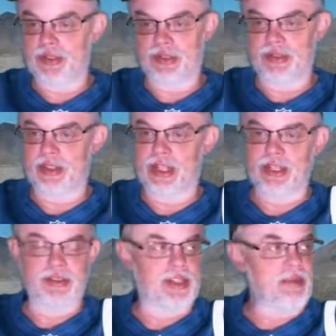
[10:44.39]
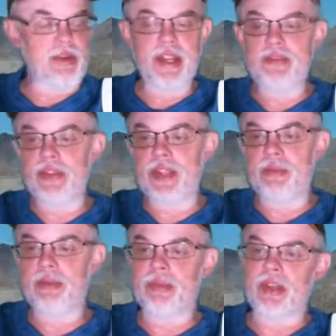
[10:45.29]
they wouldn't even
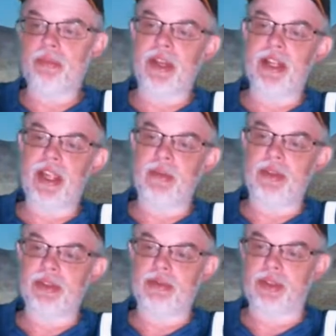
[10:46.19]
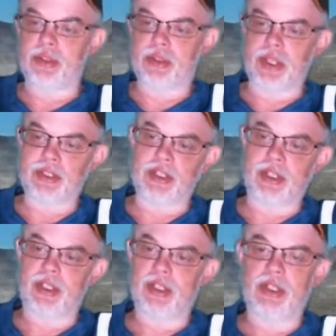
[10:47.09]
let me by the ambulance with her last night.